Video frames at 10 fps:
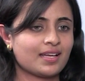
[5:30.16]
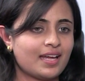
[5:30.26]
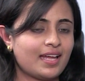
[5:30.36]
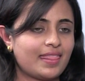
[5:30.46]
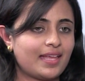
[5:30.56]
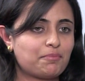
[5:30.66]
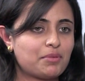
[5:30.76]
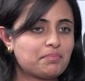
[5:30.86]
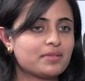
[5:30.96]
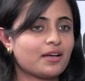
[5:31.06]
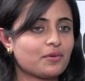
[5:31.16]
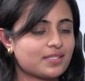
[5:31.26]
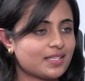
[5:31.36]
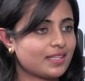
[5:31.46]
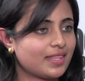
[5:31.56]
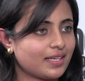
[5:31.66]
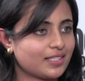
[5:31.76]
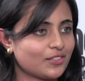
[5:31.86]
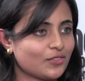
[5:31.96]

that people now see that they